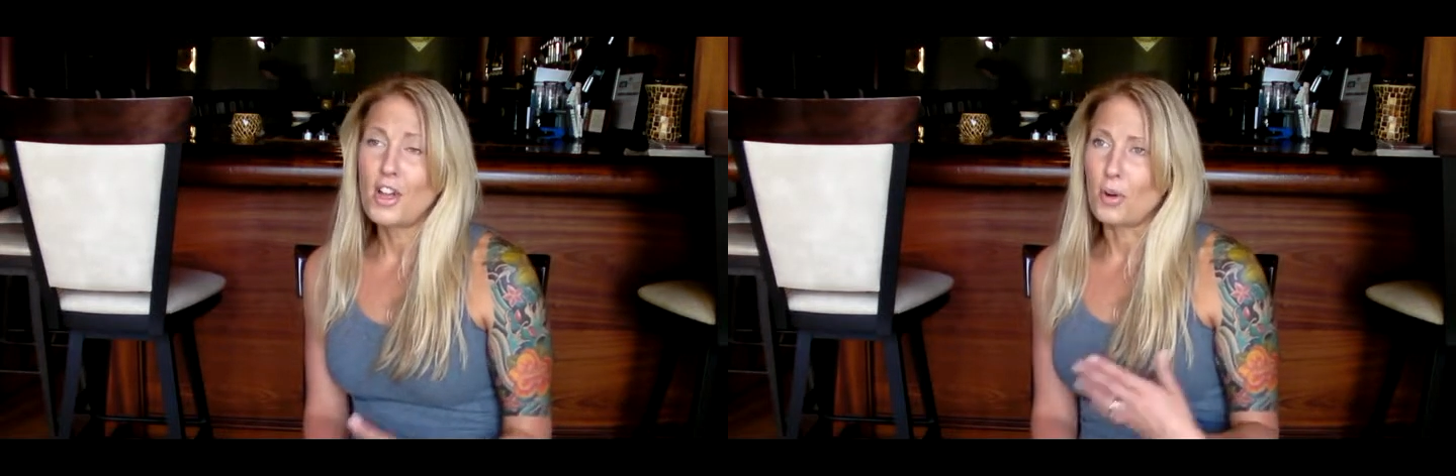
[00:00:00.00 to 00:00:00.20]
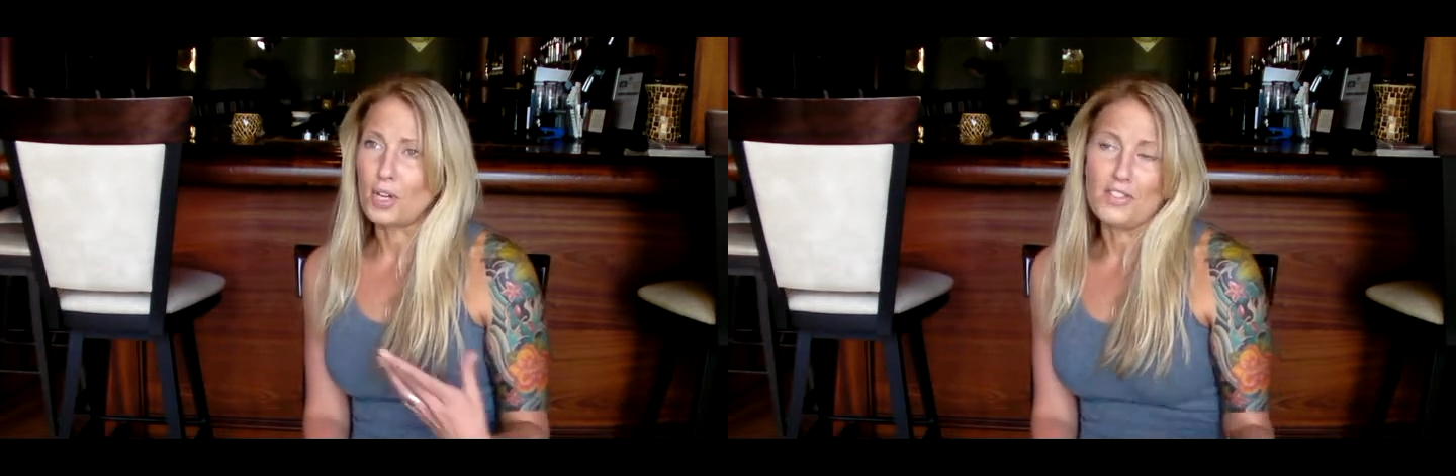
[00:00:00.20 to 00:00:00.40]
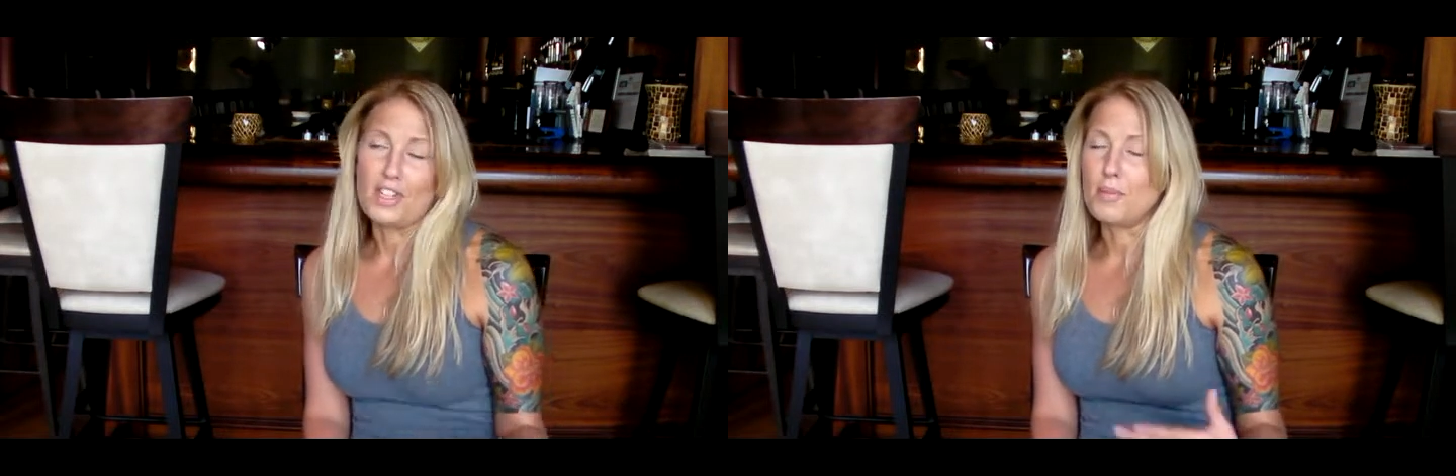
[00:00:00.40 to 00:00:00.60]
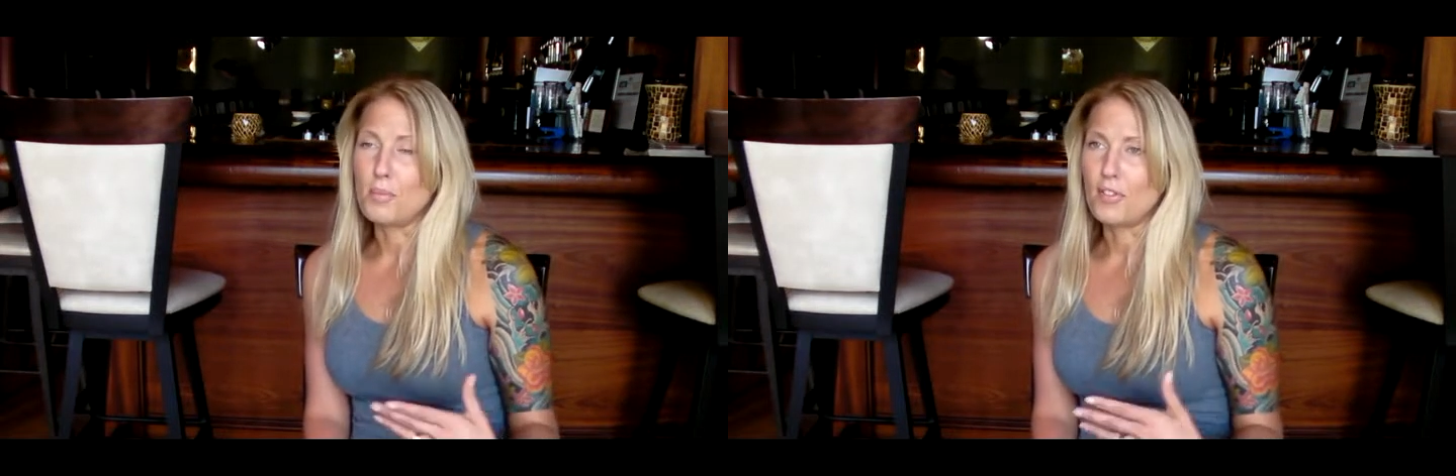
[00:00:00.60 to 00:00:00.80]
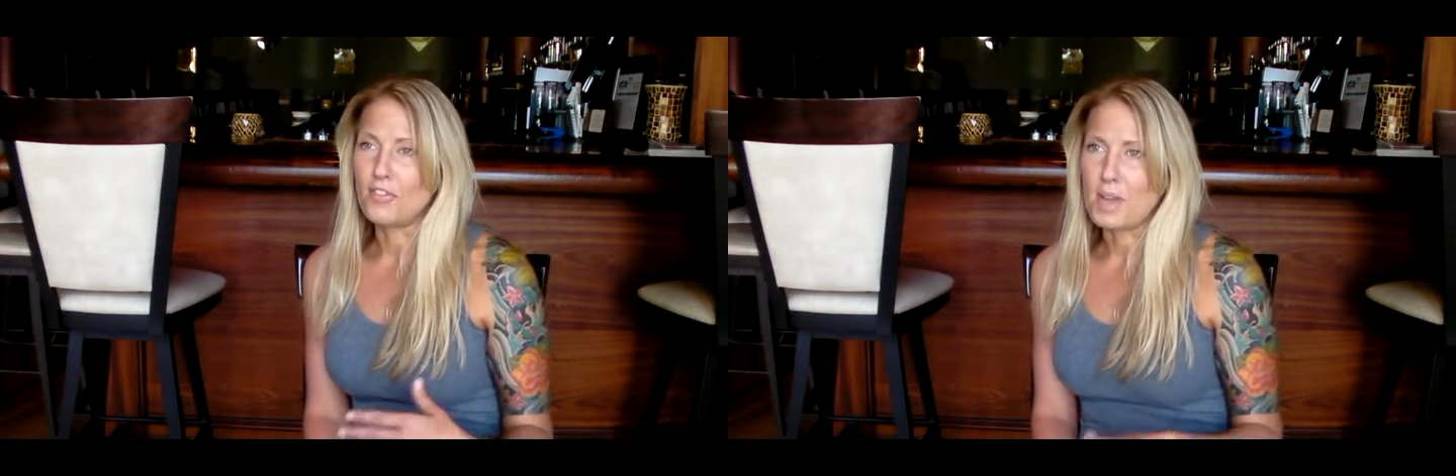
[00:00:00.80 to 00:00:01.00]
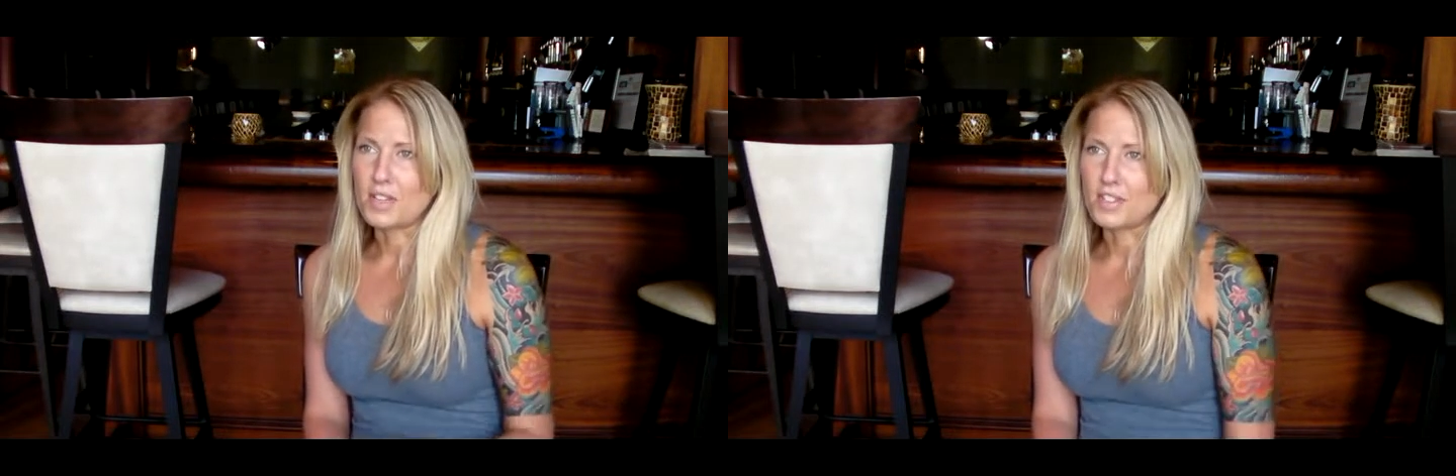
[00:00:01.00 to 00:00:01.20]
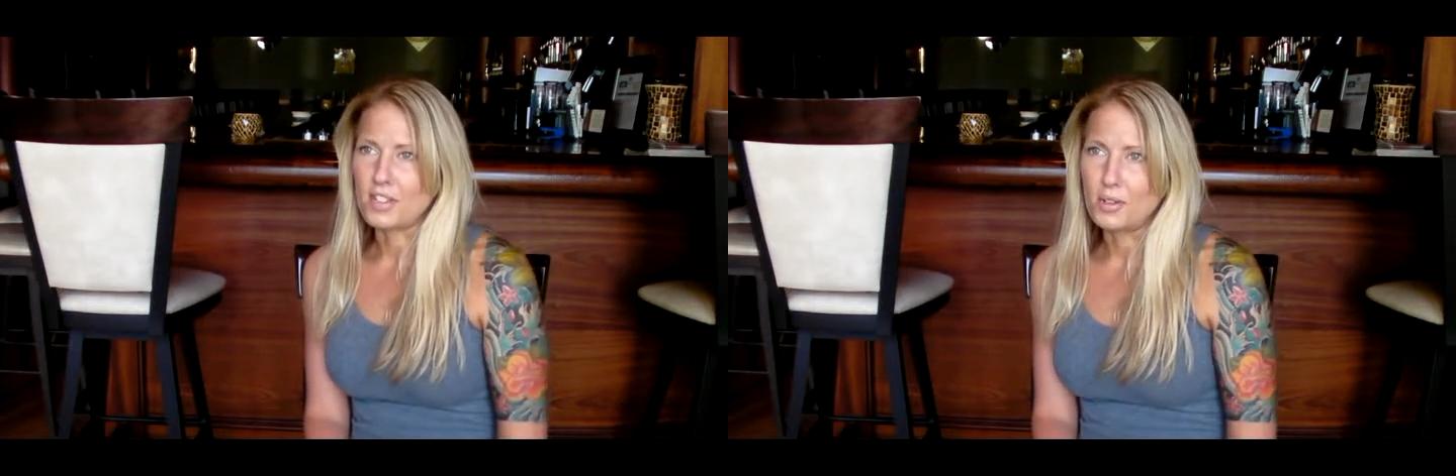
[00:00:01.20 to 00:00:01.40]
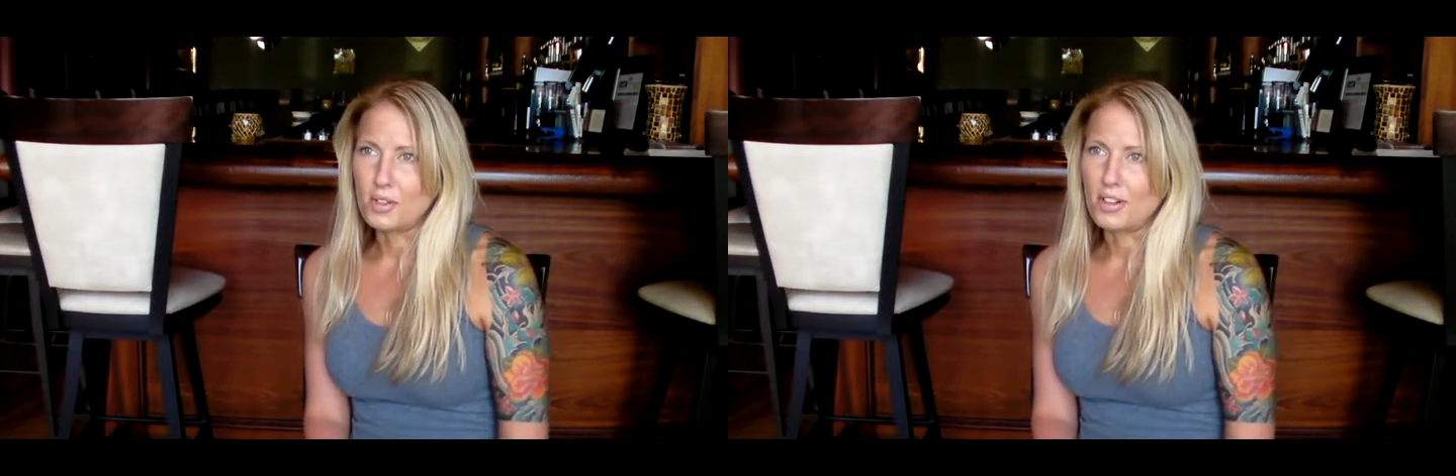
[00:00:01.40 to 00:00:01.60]
or even import from
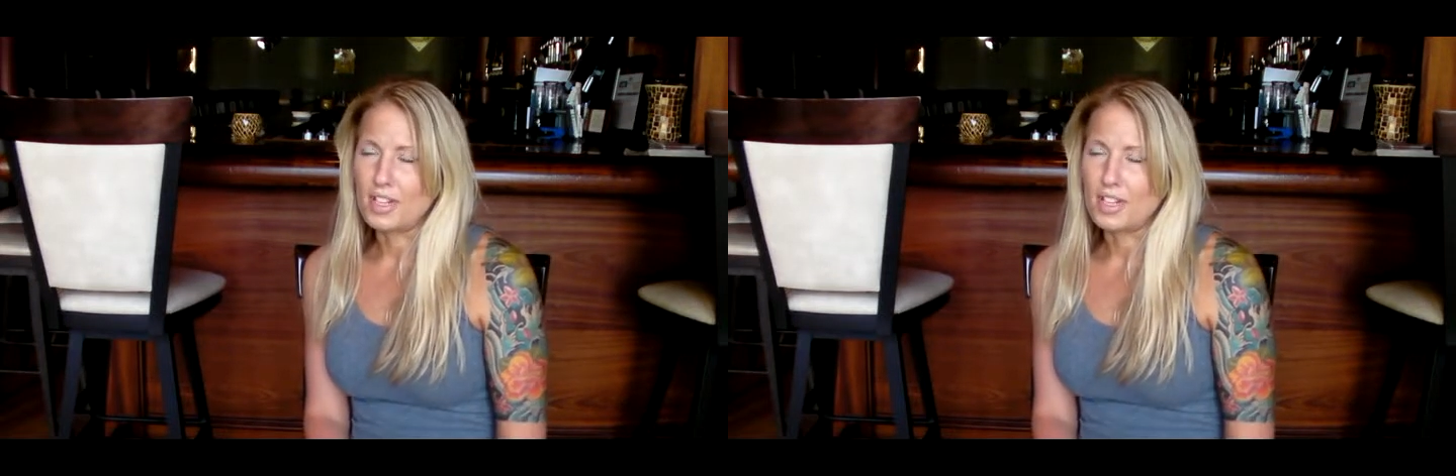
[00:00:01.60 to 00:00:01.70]
Mexico or